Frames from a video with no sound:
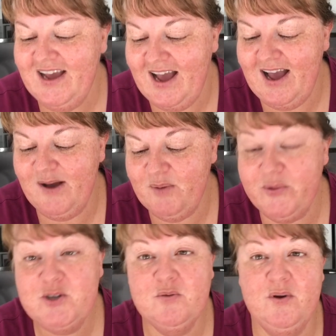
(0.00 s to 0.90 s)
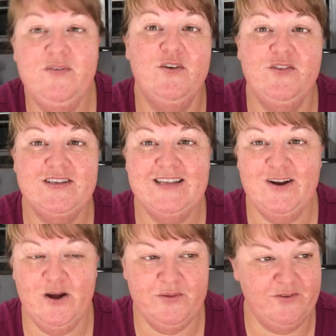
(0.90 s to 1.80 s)
I went to a movie on Thursday
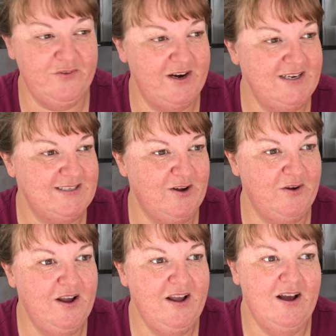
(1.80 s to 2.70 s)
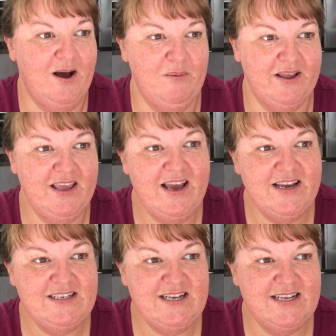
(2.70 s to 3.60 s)
night with a friend, so I'm like, yay,
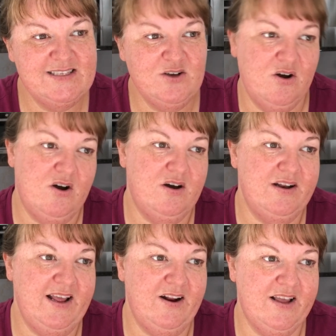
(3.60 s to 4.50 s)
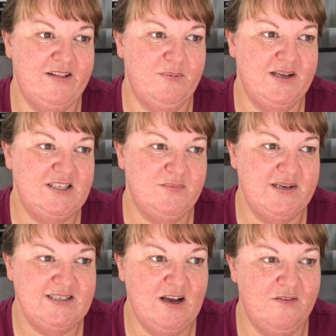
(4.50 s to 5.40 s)
Dad's gone, and I get the place to myself.